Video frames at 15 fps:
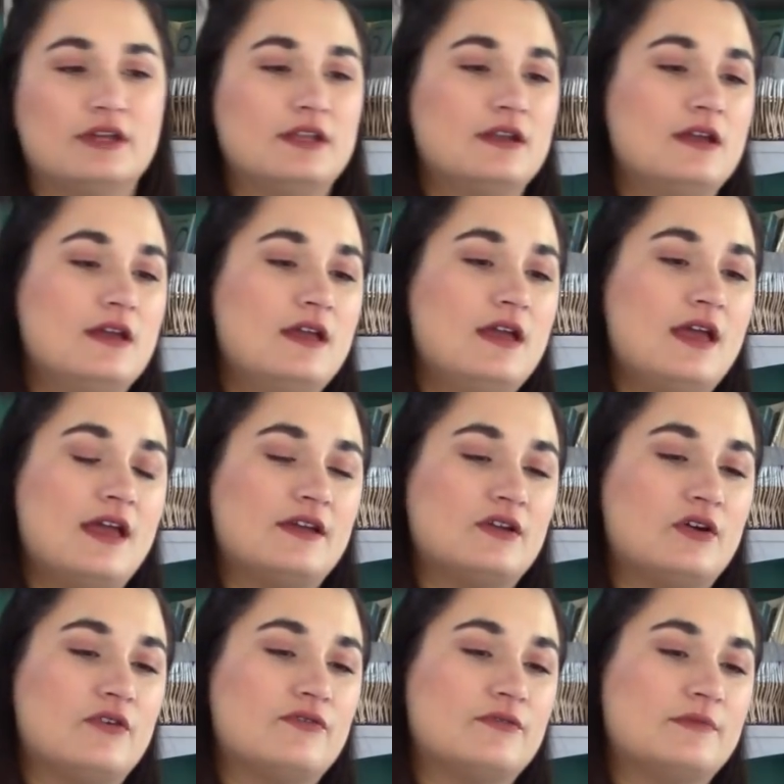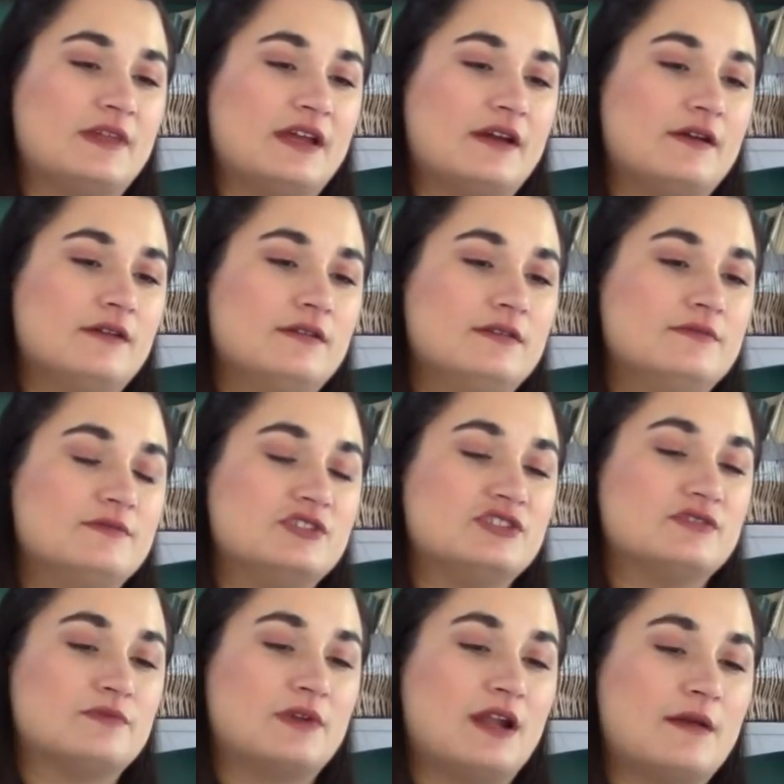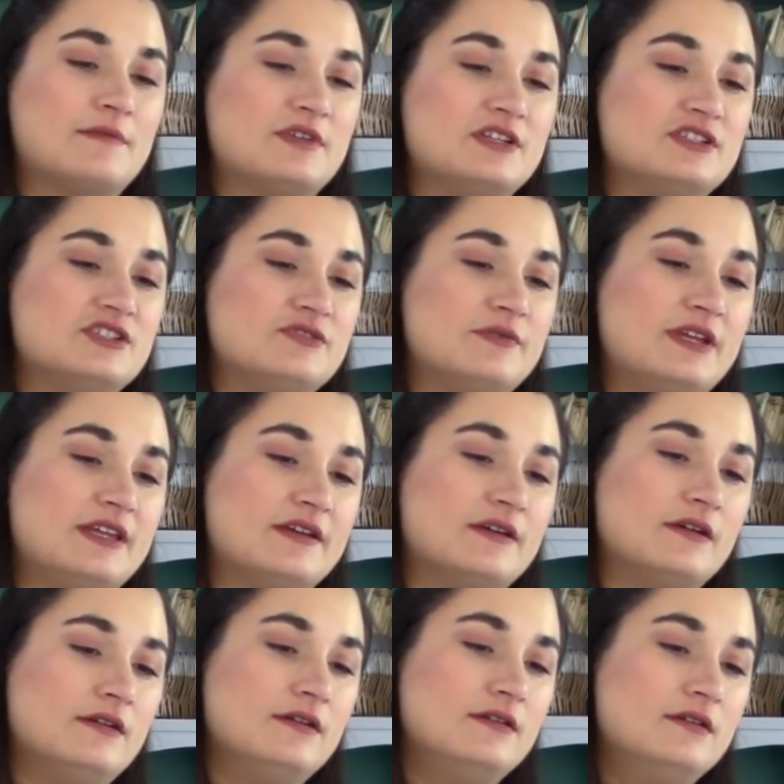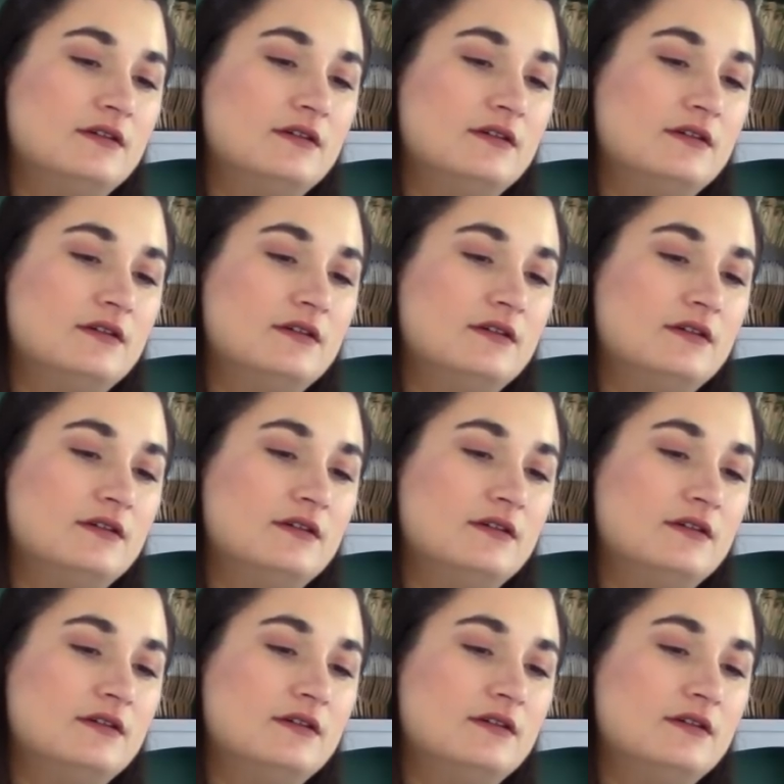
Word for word: it and go from there, which is what I'm gonna do here.